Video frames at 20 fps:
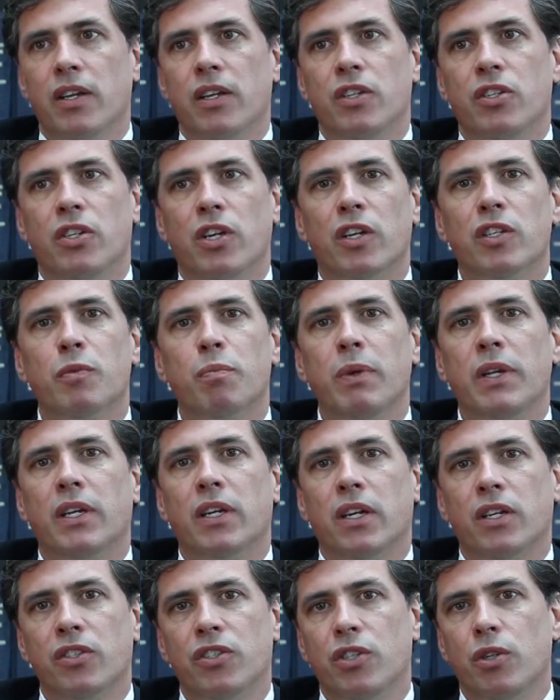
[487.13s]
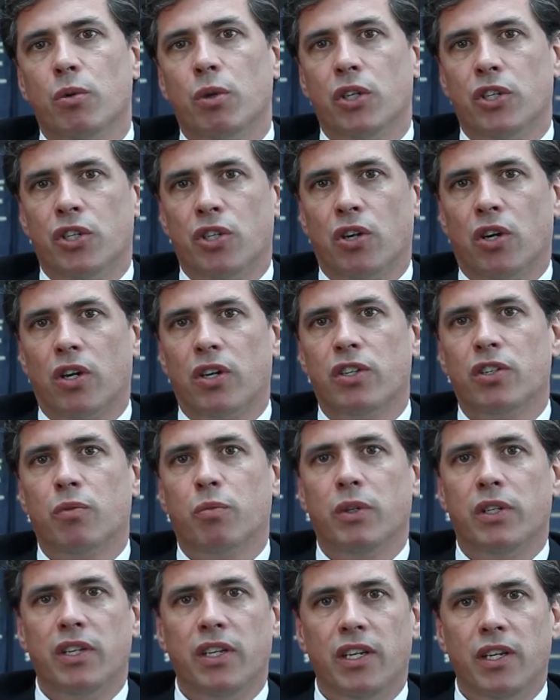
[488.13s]
Just because you are charged
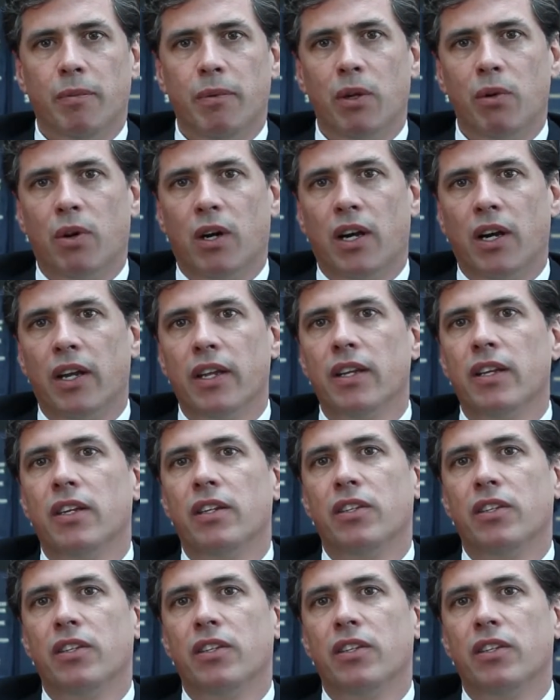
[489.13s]
with DWI